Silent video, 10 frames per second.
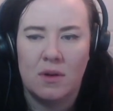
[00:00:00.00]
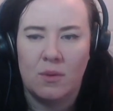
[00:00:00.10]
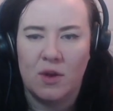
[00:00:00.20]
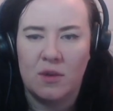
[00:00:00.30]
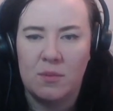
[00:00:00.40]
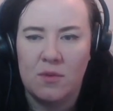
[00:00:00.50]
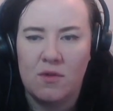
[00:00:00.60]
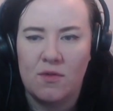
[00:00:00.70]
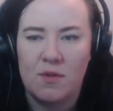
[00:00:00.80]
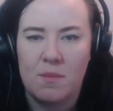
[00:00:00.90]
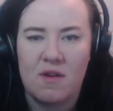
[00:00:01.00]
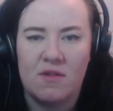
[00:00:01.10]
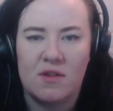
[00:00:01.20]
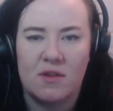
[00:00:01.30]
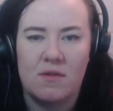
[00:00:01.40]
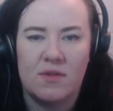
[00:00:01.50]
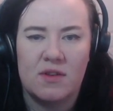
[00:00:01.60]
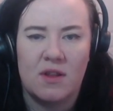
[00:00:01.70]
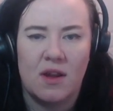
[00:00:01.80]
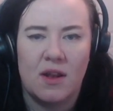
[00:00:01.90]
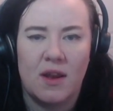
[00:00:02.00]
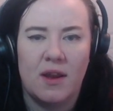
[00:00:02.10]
We could move the mirrors over slightly.